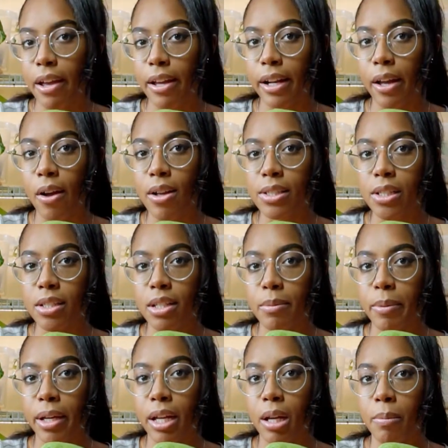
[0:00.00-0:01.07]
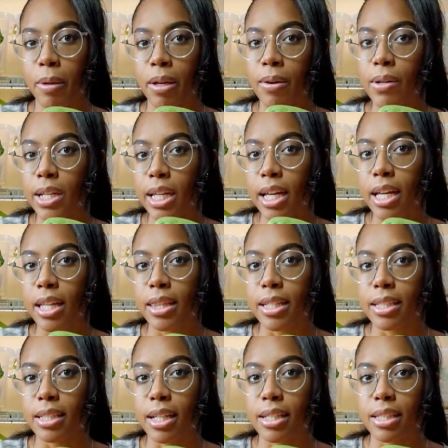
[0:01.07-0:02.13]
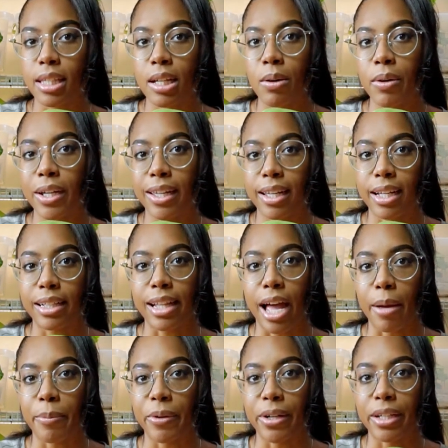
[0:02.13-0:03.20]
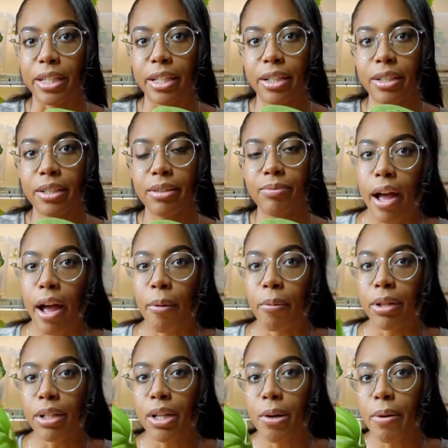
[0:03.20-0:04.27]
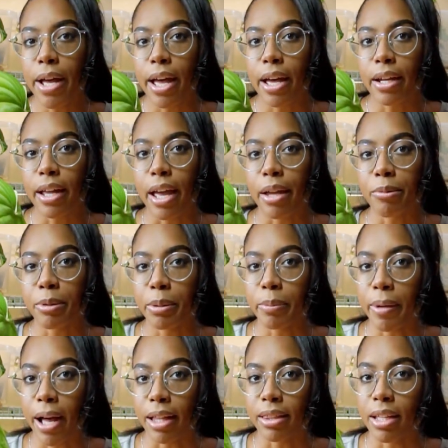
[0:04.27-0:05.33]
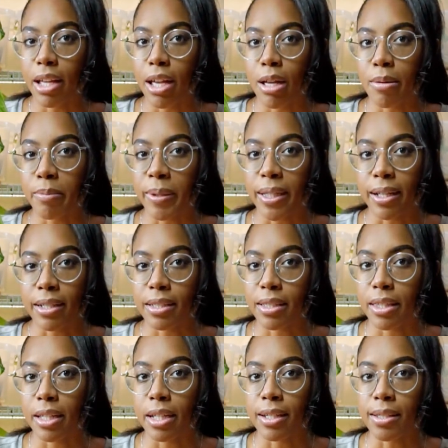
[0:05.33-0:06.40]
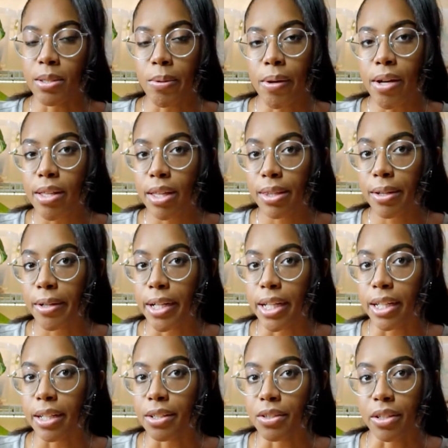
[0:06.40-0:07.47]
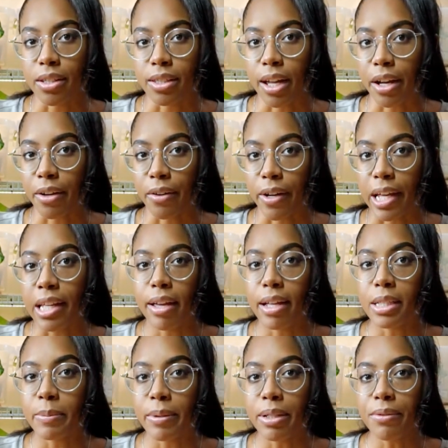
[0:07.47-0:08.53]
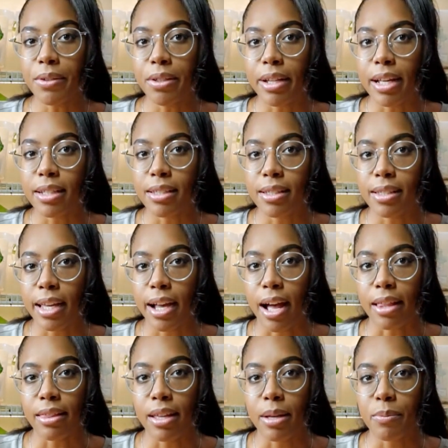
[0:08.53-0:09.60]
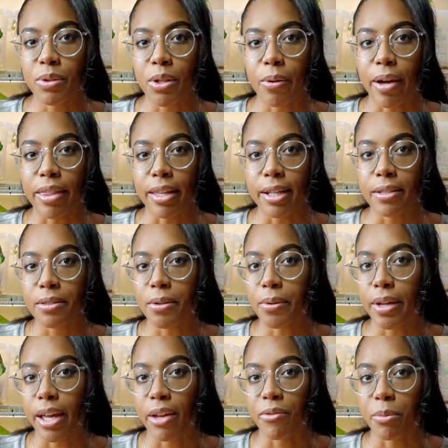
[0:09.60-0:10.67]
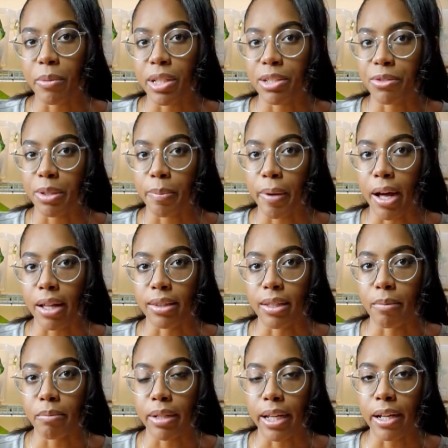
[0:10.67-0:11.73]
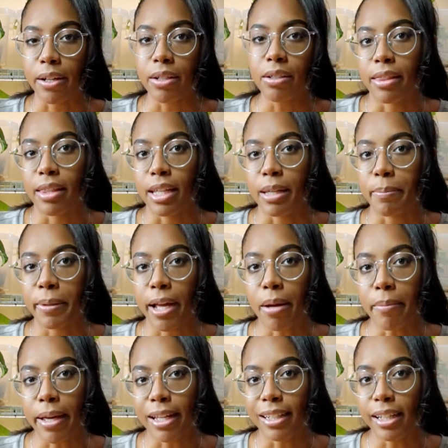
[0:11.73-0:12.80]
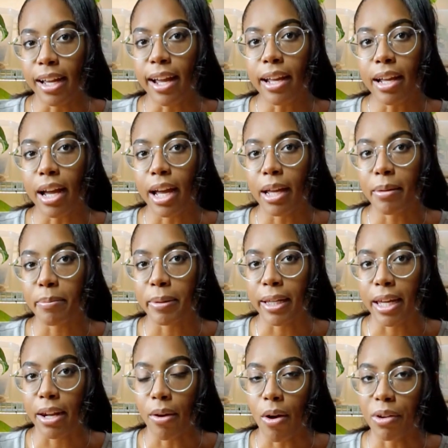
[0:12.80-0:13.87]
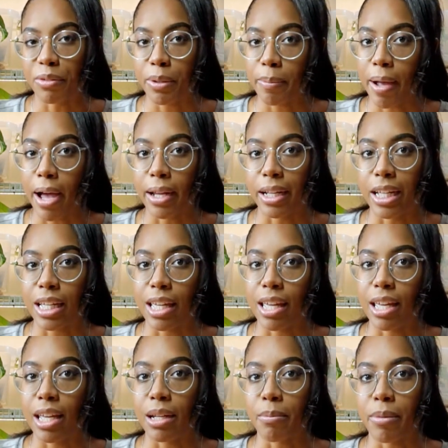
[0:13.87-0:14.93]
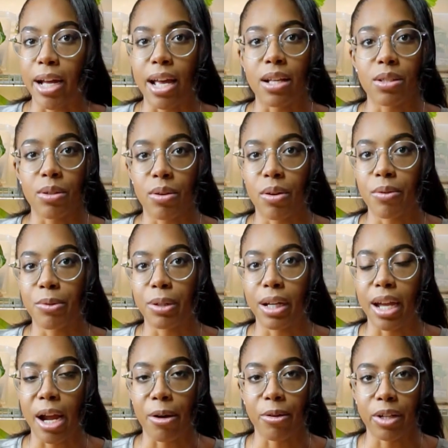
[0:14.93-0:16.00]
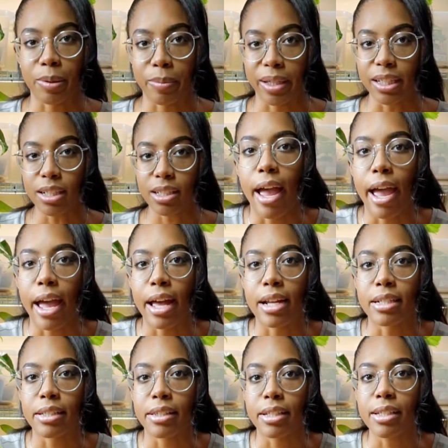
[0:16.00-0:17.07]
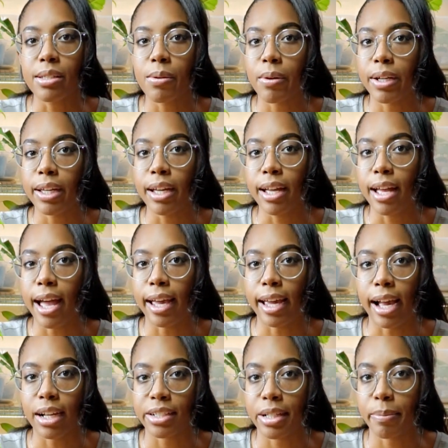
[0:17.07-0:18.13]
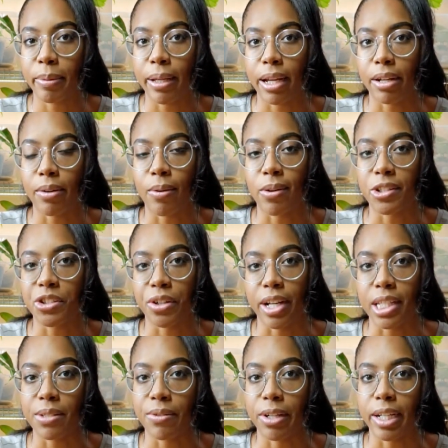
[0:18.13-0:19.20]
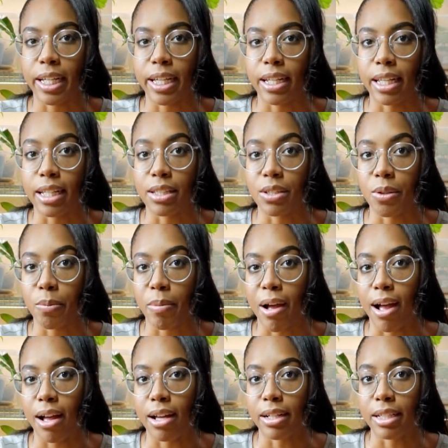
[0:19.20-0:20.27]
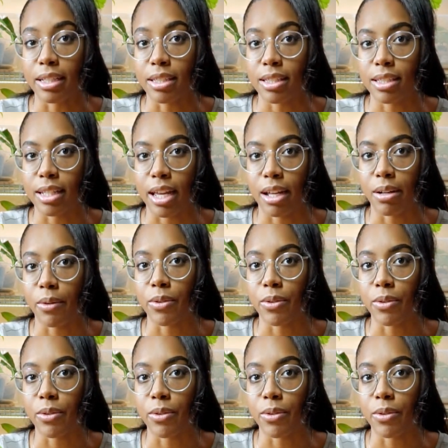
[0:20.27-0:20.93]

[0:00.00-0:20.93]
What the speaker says: And I also did pick up a Hoya. This is the Hoya glabra here. I want to go ahead and repot them because the soil that they're in is just not great. It's been a few days since I got them, so I think it's okay for me to repot them now. The Ploumanii I plan on repotting in my soil-free aeroid mix, and this Hoya I actually plan on transferring it into pond instead of